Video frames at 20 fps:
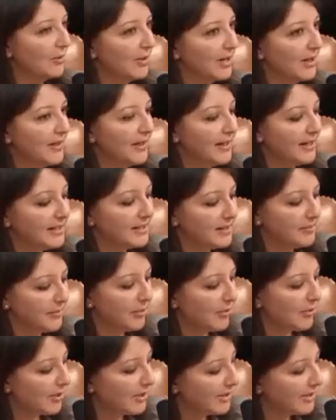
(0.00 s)
What I think is
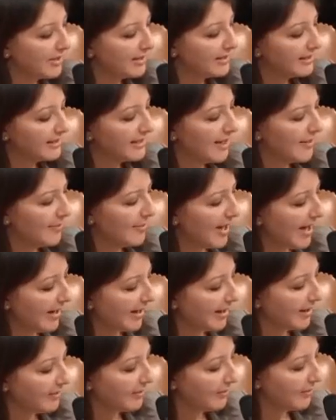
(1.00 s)
important to step
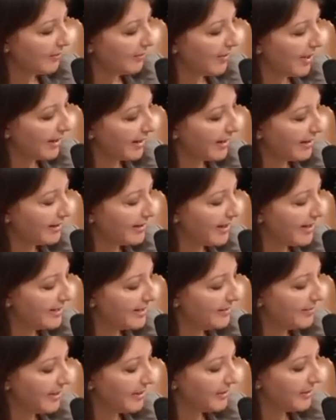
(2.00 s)
back and
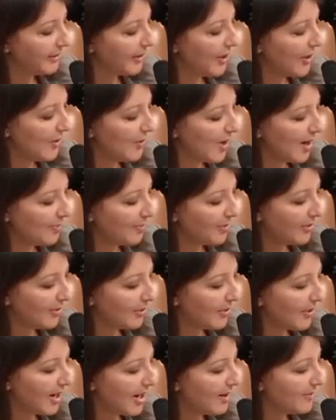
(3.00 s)
recognize about the co-op
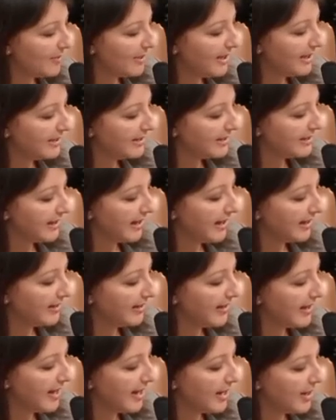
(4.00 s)
program is
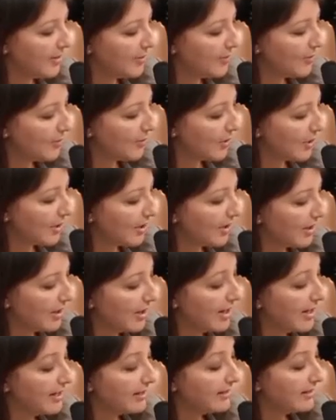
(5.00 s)
that they
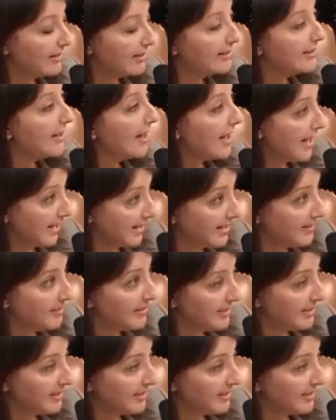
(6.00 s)
were designed